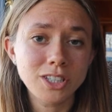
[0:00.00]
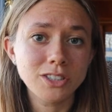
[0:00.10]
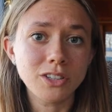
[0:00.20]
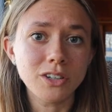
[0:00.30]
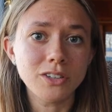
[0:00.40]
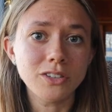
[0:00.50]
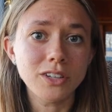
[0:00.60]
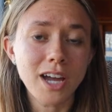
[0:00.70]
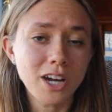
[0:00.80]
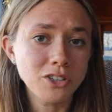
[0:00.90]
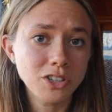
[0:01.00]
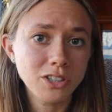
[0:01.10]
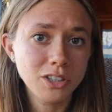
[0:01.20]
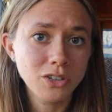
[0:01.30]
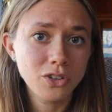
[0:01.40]
It's called Ashley
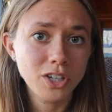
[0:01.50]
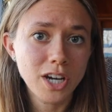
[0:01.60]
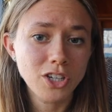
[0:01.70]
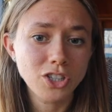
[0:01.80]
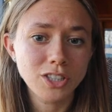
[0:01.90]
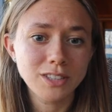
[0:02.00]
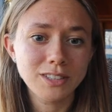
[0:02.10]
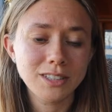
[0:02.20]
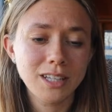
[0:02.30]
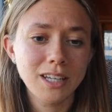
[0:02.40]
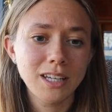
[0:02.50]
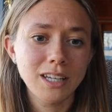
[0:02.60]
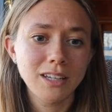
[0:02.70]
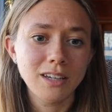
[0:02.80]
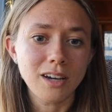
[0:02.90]
Lynn Creations.
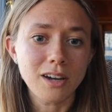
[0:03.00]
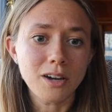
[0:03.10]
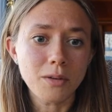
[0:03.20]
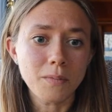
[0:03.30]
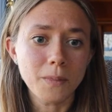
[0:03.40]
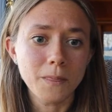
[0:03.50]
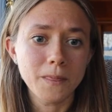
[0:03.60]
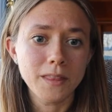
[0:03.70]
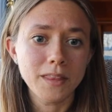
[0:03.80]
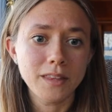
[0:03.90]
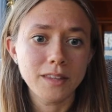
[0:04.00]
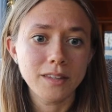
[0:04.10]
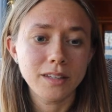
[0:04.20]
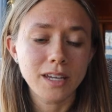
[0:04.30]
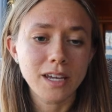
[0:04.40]
And
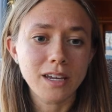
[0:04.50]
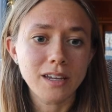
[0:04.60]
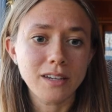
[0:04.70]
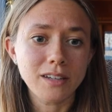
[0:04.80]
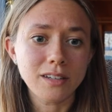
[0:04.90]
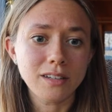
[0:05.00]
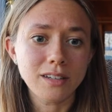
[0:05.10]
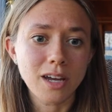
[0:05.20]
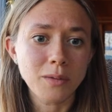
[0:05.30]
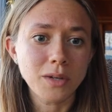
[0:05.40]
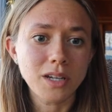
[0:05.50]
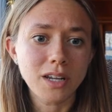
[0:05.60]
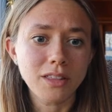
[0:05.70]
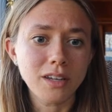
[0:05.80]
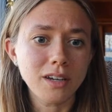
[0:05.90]
I mean,
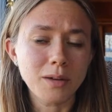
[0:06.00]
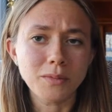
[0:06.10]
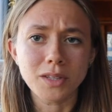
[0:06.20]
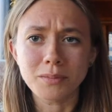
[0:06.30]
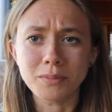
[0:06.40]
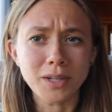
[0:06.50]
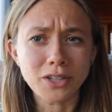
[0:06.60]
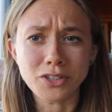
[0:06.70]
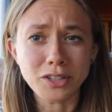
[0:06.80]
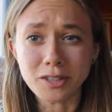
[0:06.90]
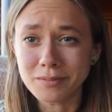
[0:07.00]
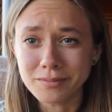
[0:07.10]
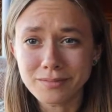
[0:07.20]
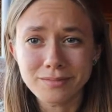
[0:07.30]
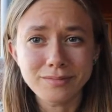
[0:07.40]
I think I'm the picture.
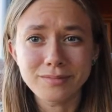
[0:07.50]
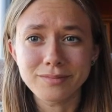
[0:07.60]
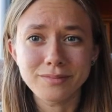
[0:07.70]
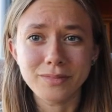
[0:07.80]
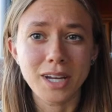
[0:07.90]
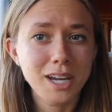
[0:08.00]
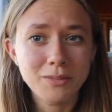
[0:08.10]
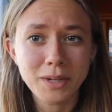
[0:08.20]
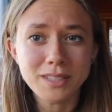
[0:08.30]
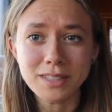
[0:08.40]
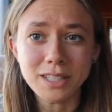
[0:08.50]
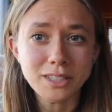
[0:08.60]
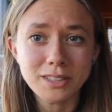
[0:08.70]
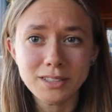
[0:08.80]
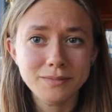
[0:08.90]
I have my
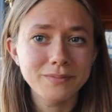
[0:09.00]
zines.